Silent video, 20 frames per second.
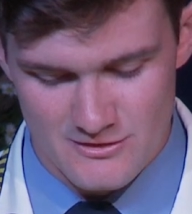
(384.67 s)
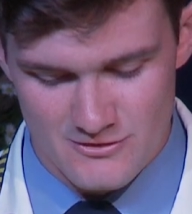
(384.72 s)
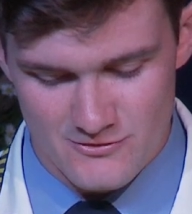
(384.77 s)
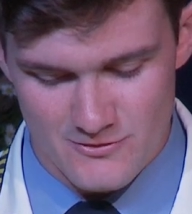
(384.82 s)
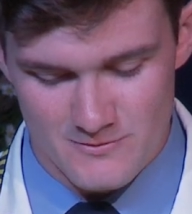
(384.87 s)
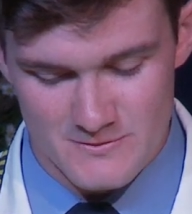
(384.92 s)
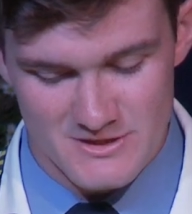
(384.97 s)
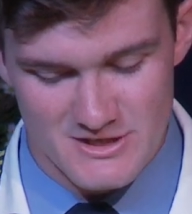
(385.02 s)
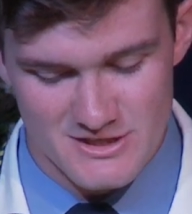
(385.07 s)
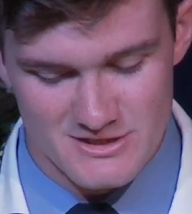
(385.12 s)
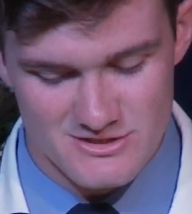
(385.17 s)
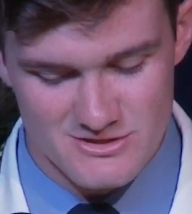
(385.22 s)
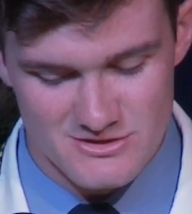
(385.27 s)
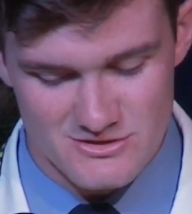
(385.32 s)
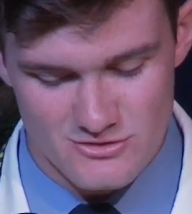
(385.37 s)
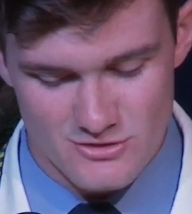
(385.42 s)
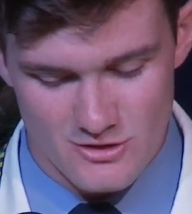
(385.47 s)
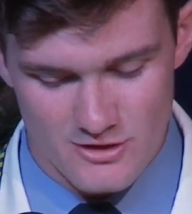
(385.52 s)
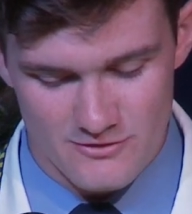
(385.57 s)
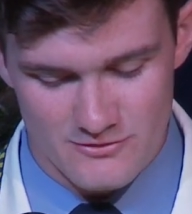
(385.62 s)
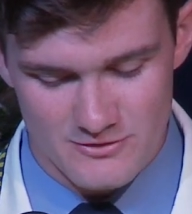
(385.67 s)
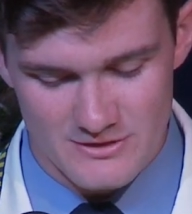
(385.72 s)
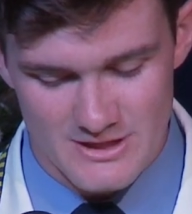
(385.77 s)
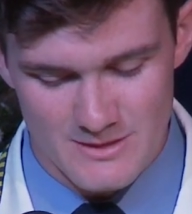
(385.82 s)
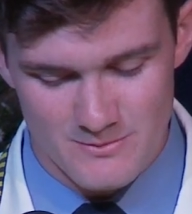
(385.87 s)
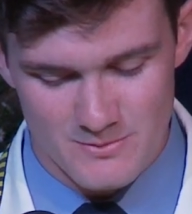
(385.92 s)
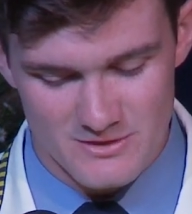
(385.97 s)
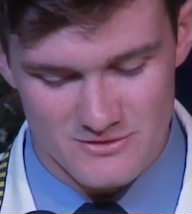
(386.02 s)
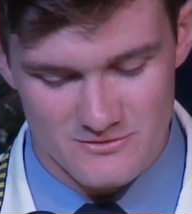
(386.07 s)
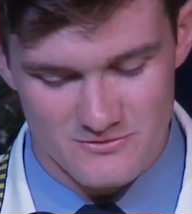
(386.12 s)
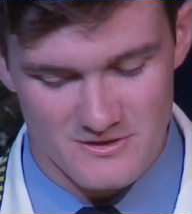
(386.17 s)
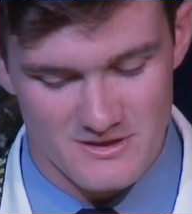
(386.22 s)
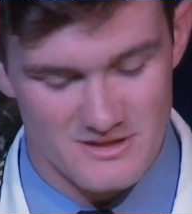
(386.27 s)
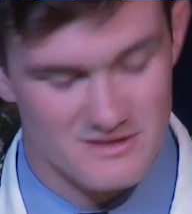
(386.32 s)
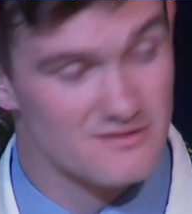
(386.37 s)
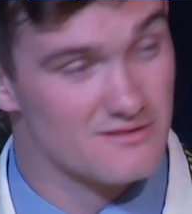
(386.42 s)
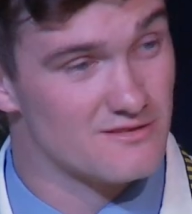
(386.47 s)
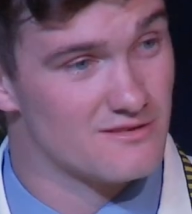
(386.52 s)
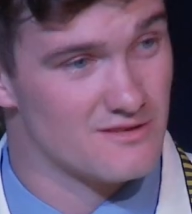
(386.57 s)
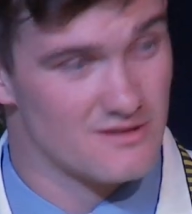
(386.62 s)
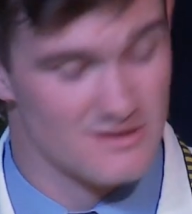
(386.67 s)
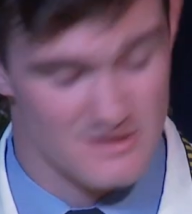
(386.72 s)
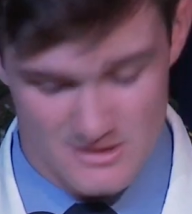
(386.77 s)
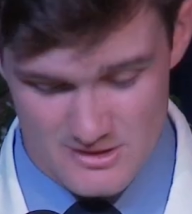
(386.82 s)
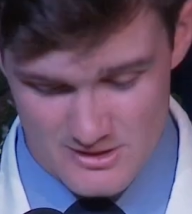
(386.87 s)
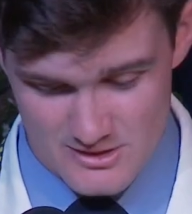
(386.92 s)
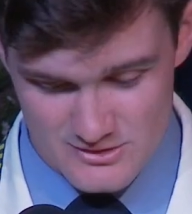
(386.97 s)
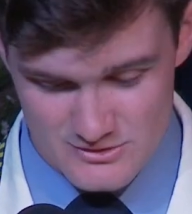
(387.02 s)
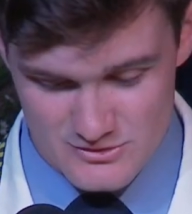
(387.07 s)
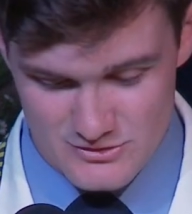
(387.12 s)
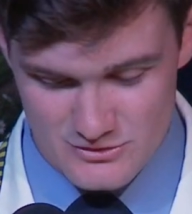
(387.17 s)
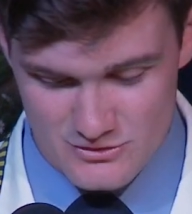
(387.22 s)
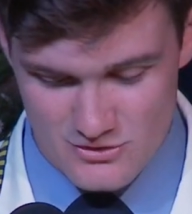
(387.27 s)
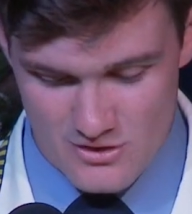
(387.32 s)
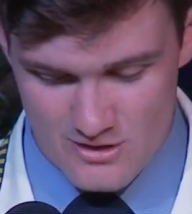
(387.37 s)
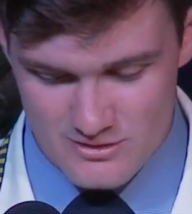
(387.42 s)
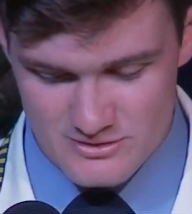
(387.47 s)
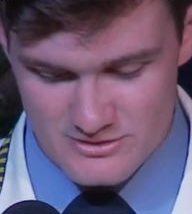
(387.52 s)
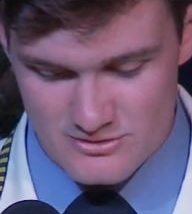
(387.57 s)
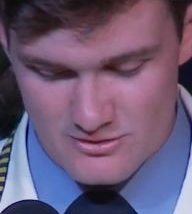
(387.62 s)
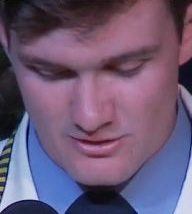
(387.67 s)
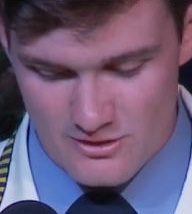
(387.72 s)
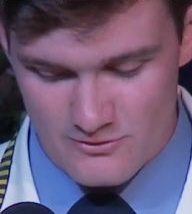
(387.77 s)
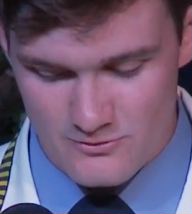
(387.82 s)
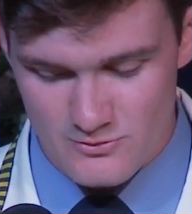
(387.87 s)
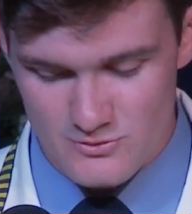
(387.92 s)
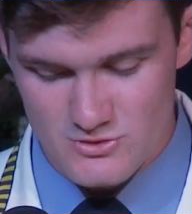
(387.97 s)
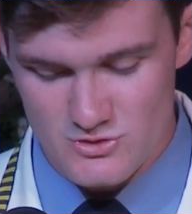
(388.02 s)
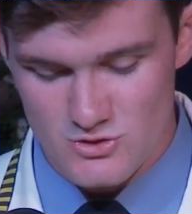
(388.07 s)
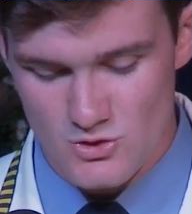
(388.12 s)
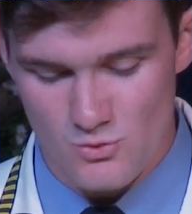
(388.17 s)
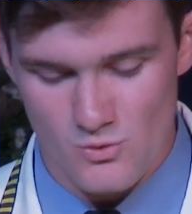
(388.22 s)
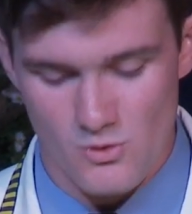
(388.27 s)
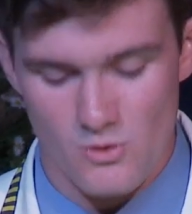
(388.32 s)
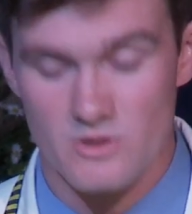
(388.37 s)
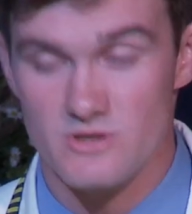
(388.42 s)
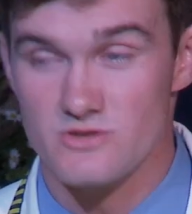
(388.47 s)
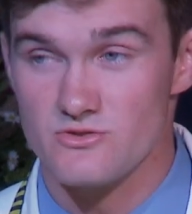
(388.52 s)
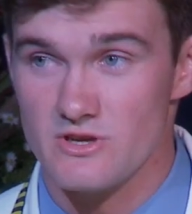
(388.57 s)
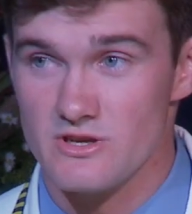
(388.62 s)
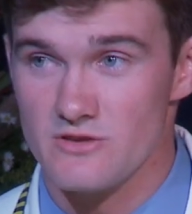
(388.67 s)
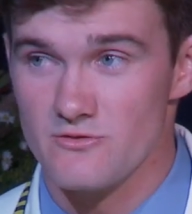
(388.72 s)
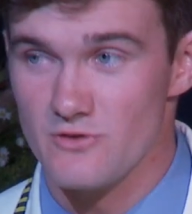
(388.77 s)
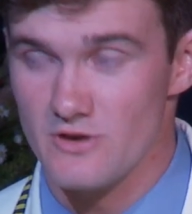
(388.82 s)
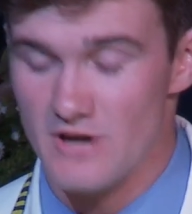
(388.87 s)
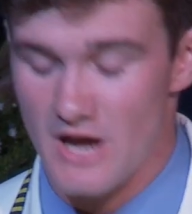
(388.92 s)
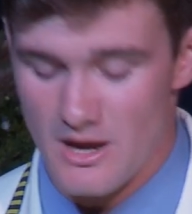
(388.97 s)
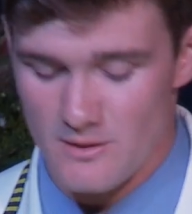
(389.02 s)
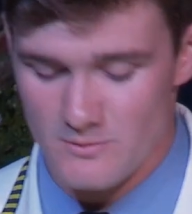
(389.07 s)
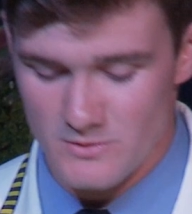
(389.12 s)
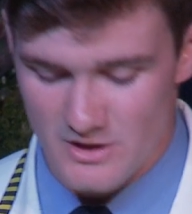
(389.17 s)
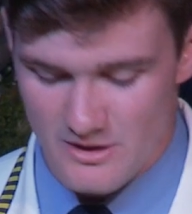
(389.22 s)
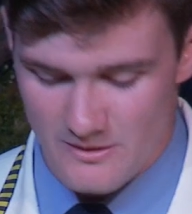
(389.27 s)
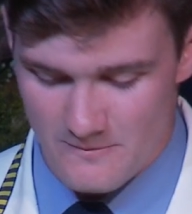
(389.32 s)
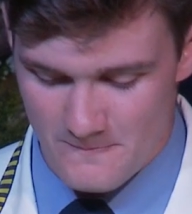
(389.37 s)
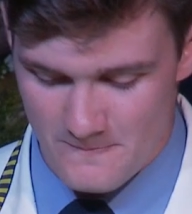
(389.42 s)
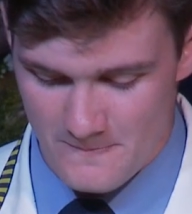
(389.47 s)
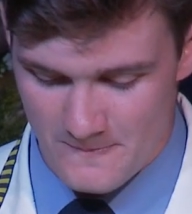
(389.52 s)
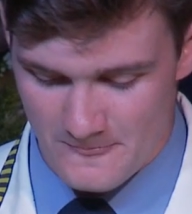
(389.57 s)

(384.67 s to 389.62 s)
From the kitchen staff who keep us fed, to the ground staff who ensure we're always ready for game day,